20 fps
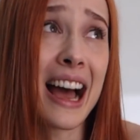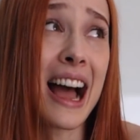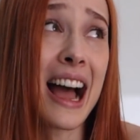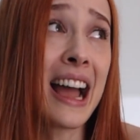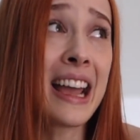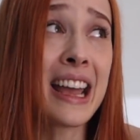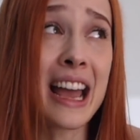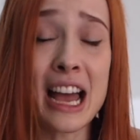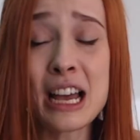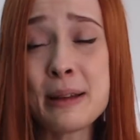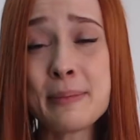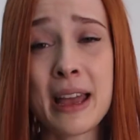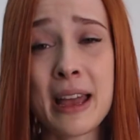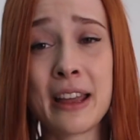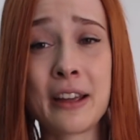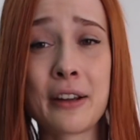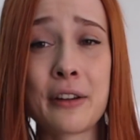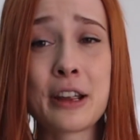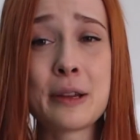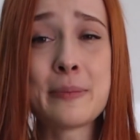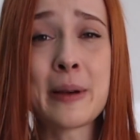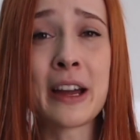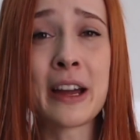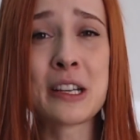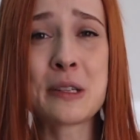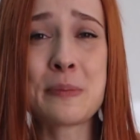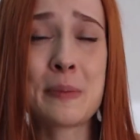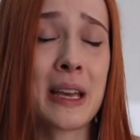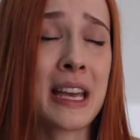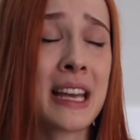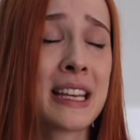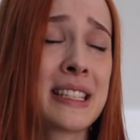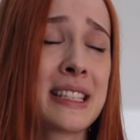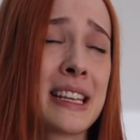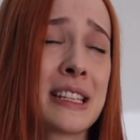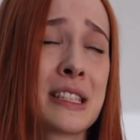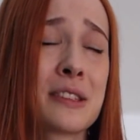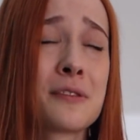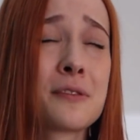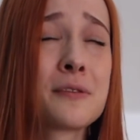I am angry about it because
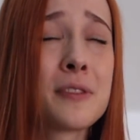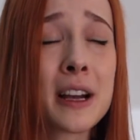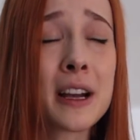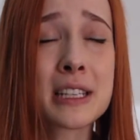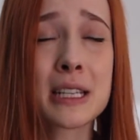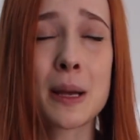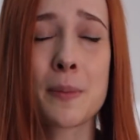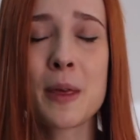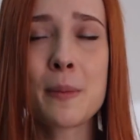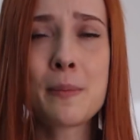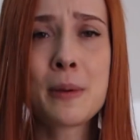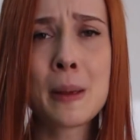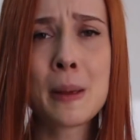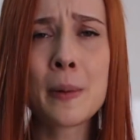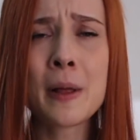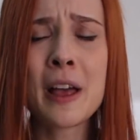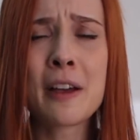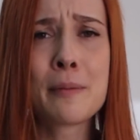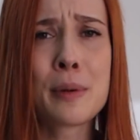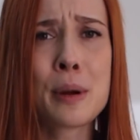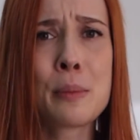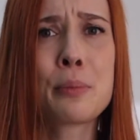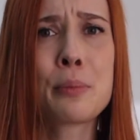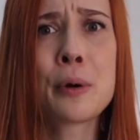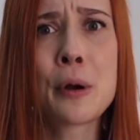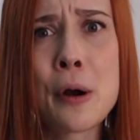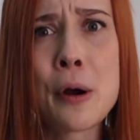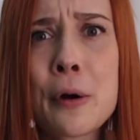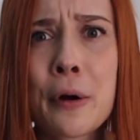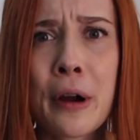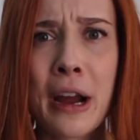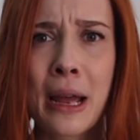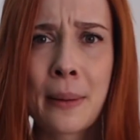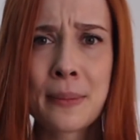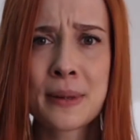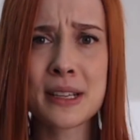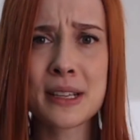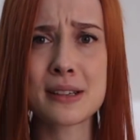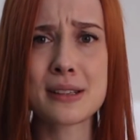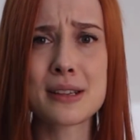it's fucked up that people have been
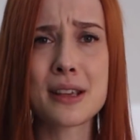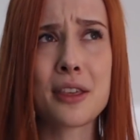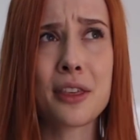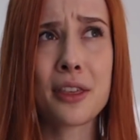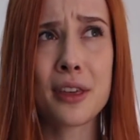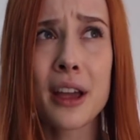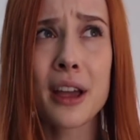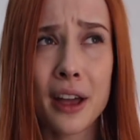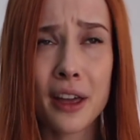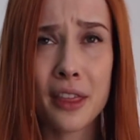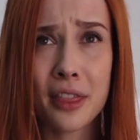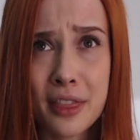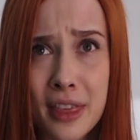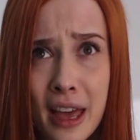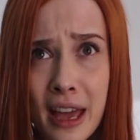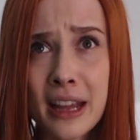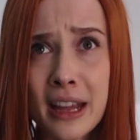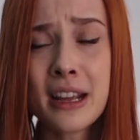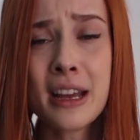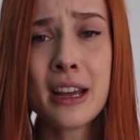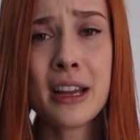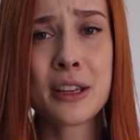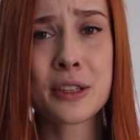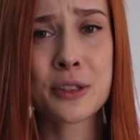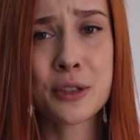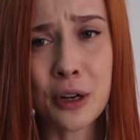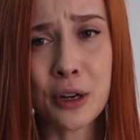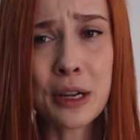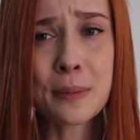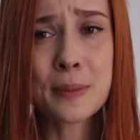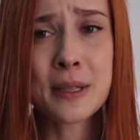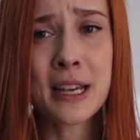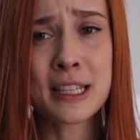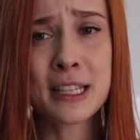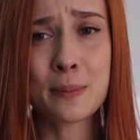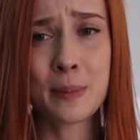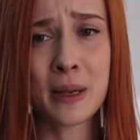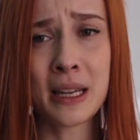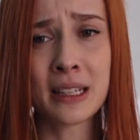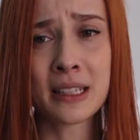programmed to think that circumcised
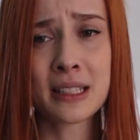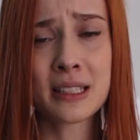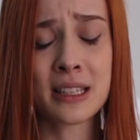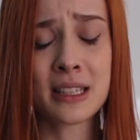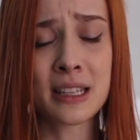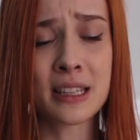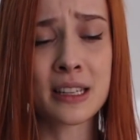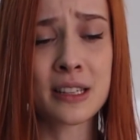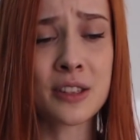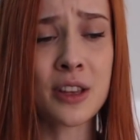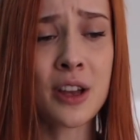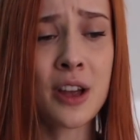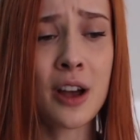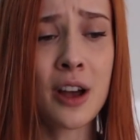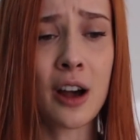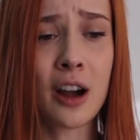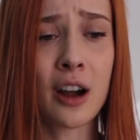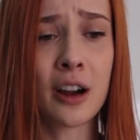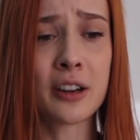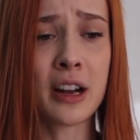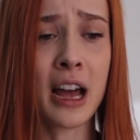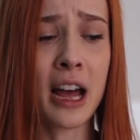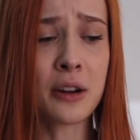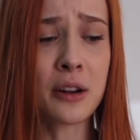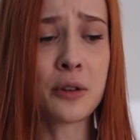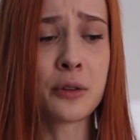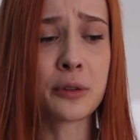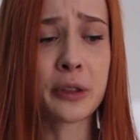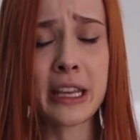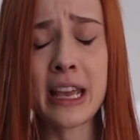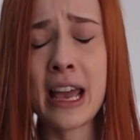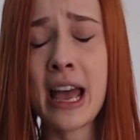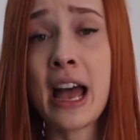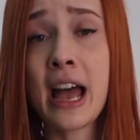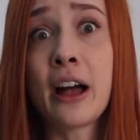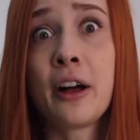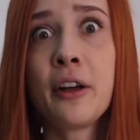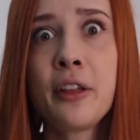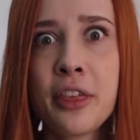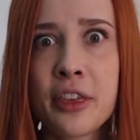penises are not only
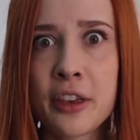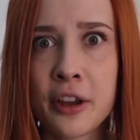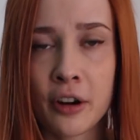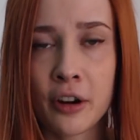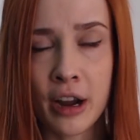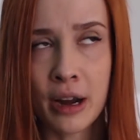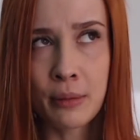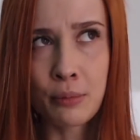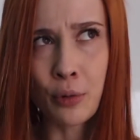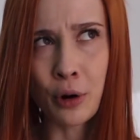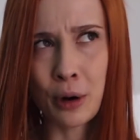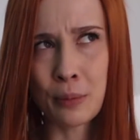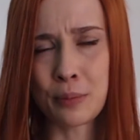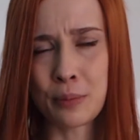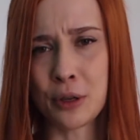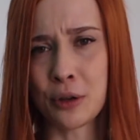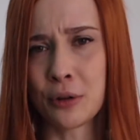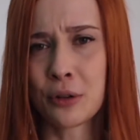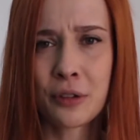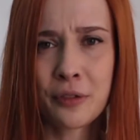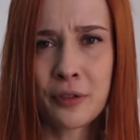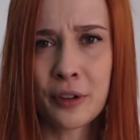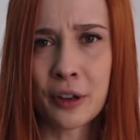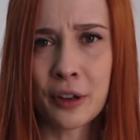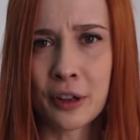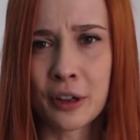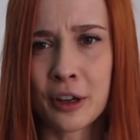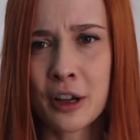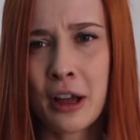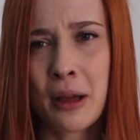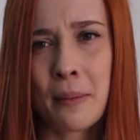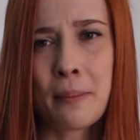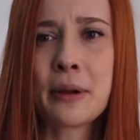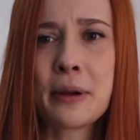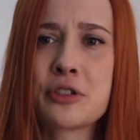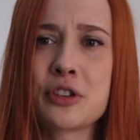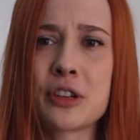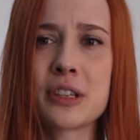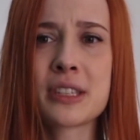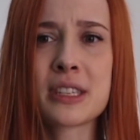healthier and more beautiful, but
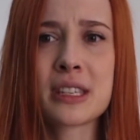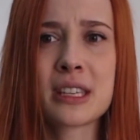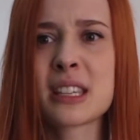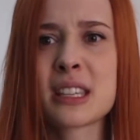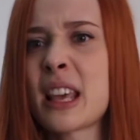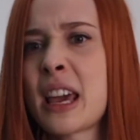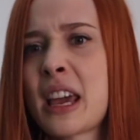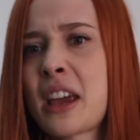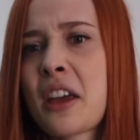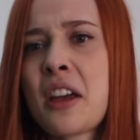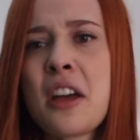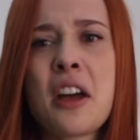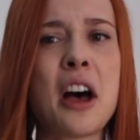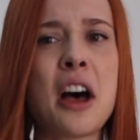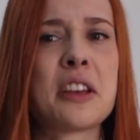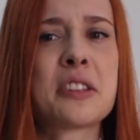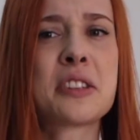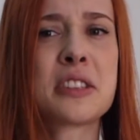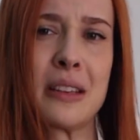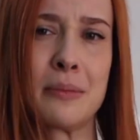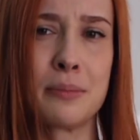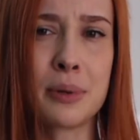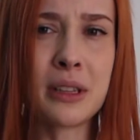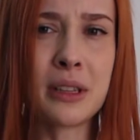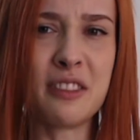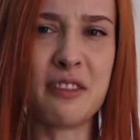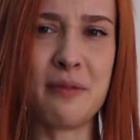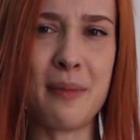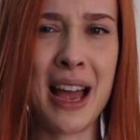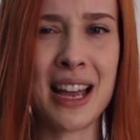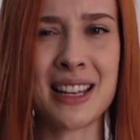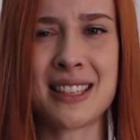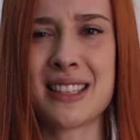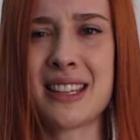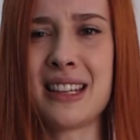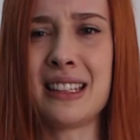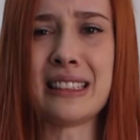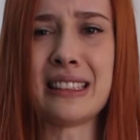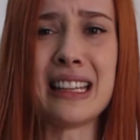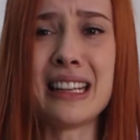just like a symbol of
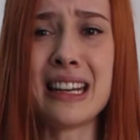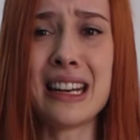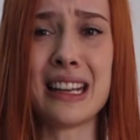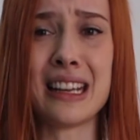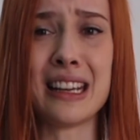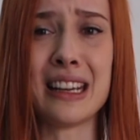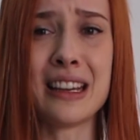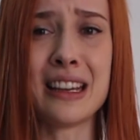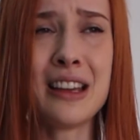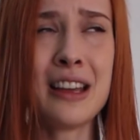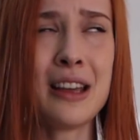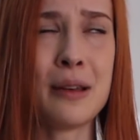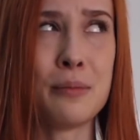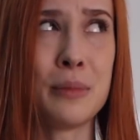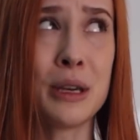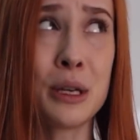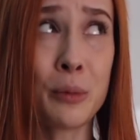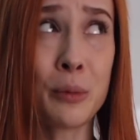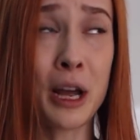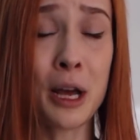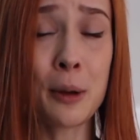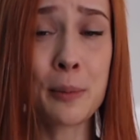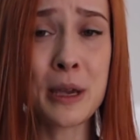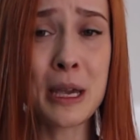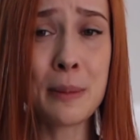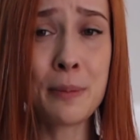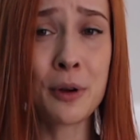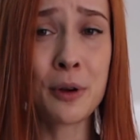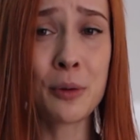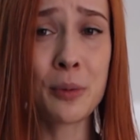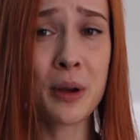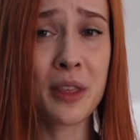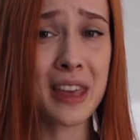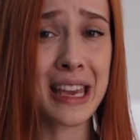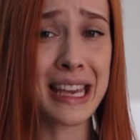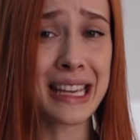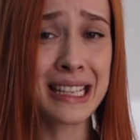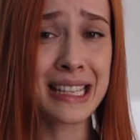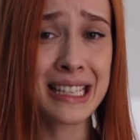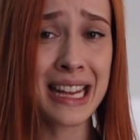masculinity. Meanwhile, people with
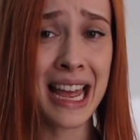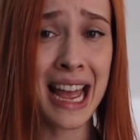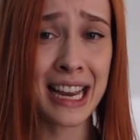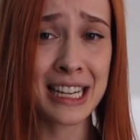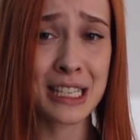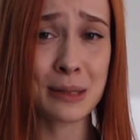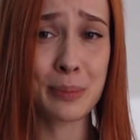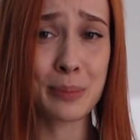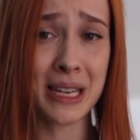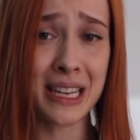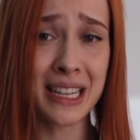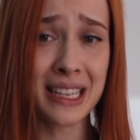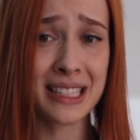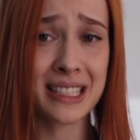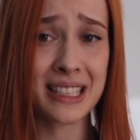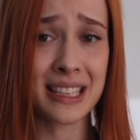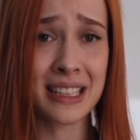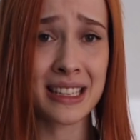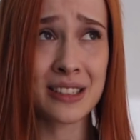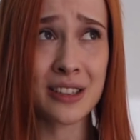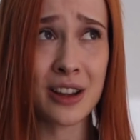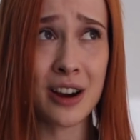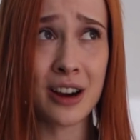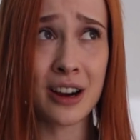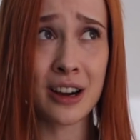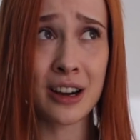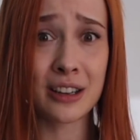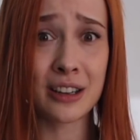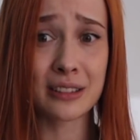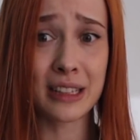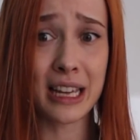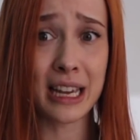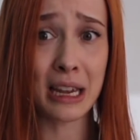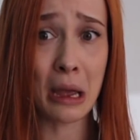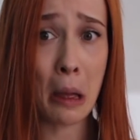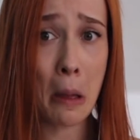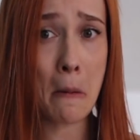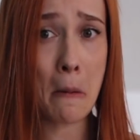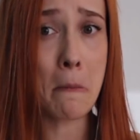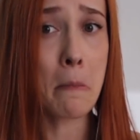intact penises are
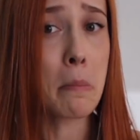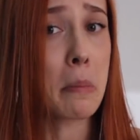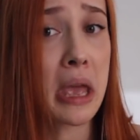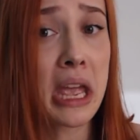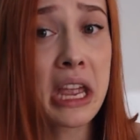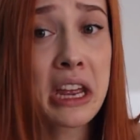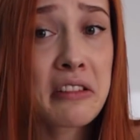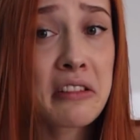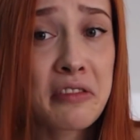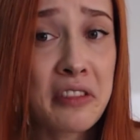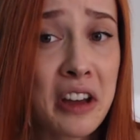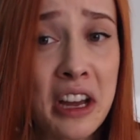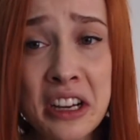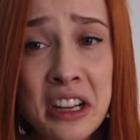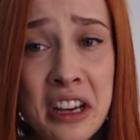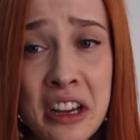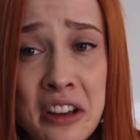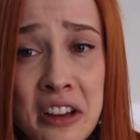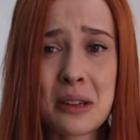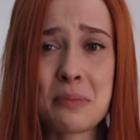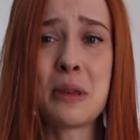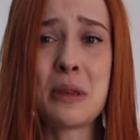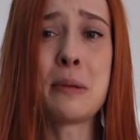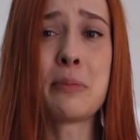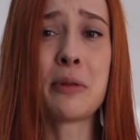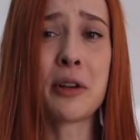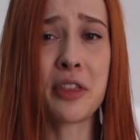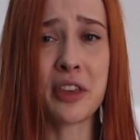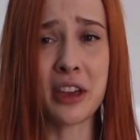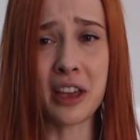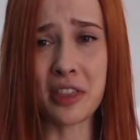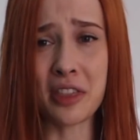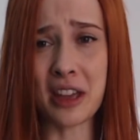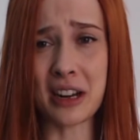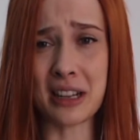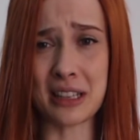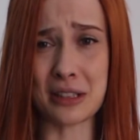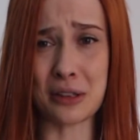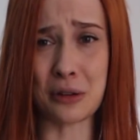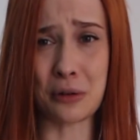like made fun of. People think that
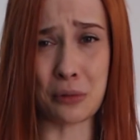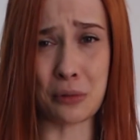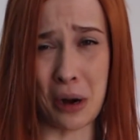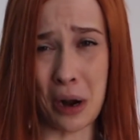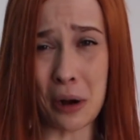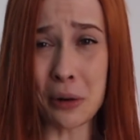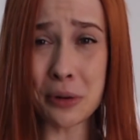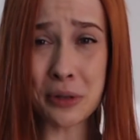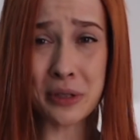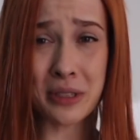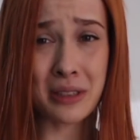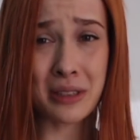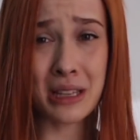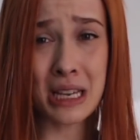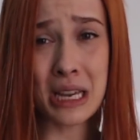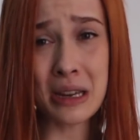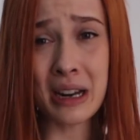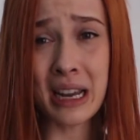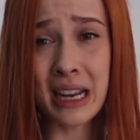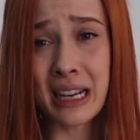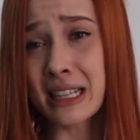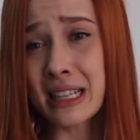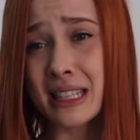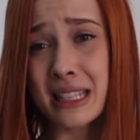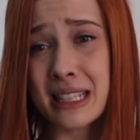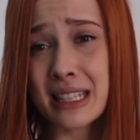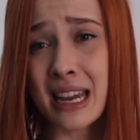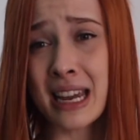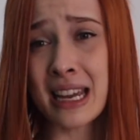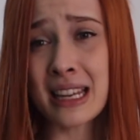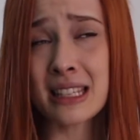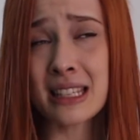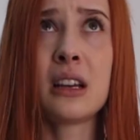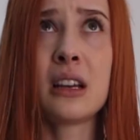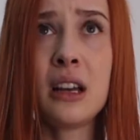it's gross in the United States.